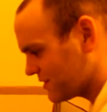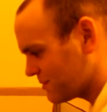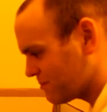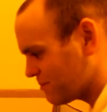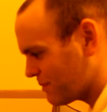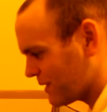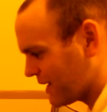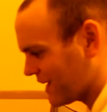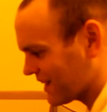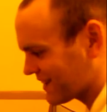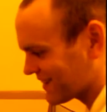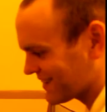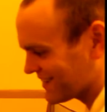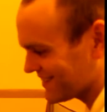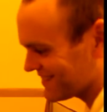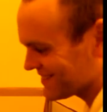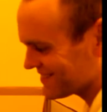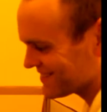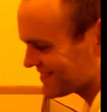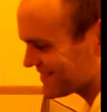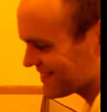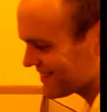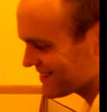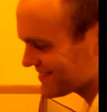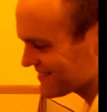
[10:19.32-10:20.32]
at the back it
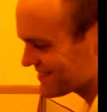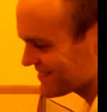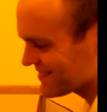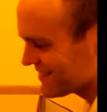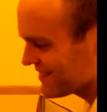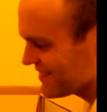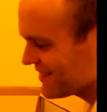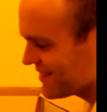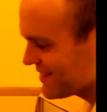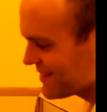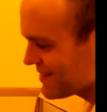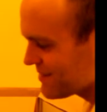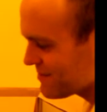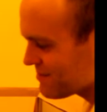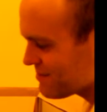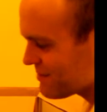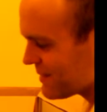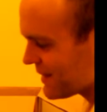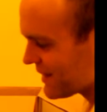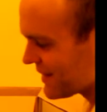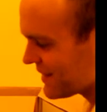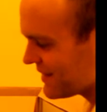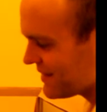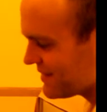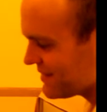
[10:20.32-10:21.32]
says
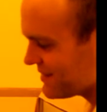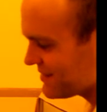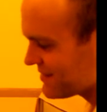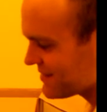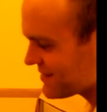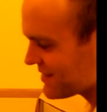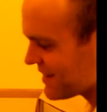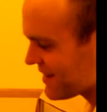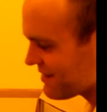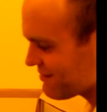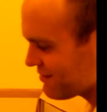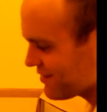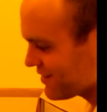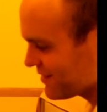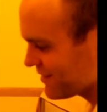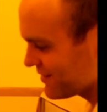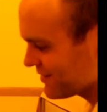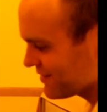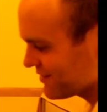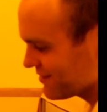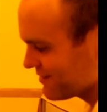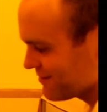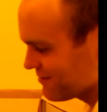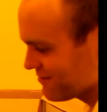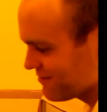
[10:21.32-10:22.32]
Peggy 7
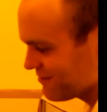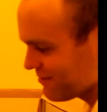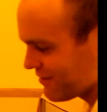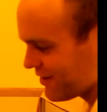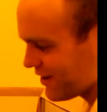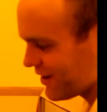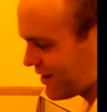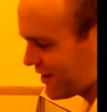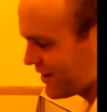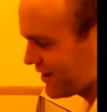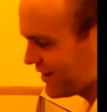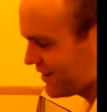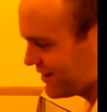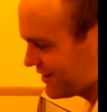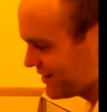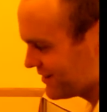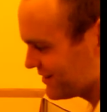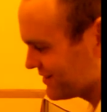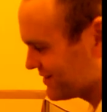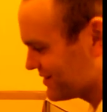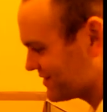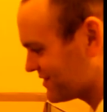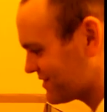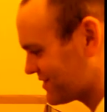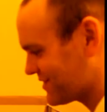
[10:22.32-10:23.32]

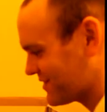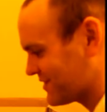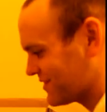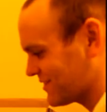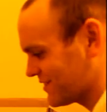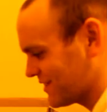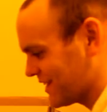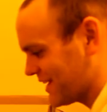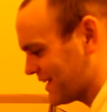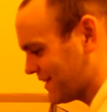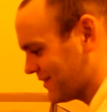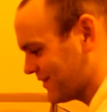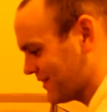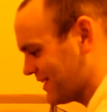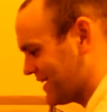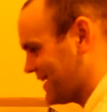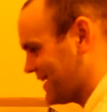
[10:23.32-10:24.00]
Violence. Hell